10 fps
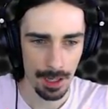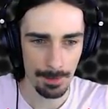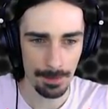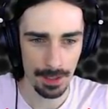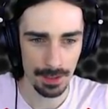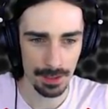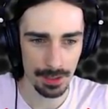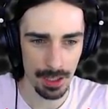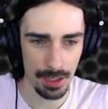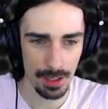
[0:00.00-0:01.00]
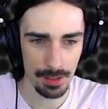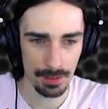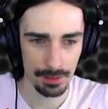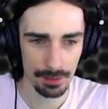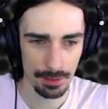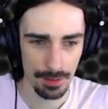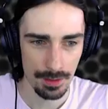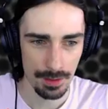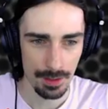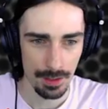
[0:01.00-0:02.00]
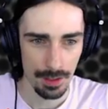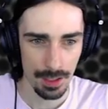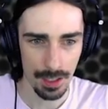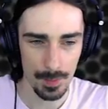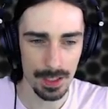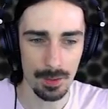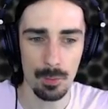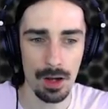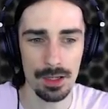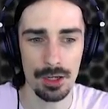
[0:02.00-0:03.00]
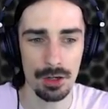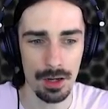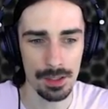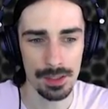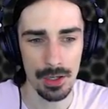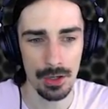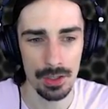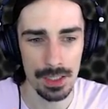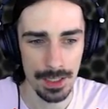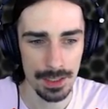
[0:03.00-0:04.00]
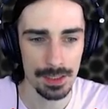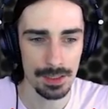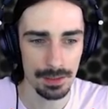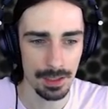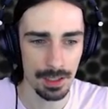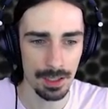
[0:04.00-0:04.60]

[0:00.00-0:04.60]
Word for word: Hop out of the car, and we can walk across our nice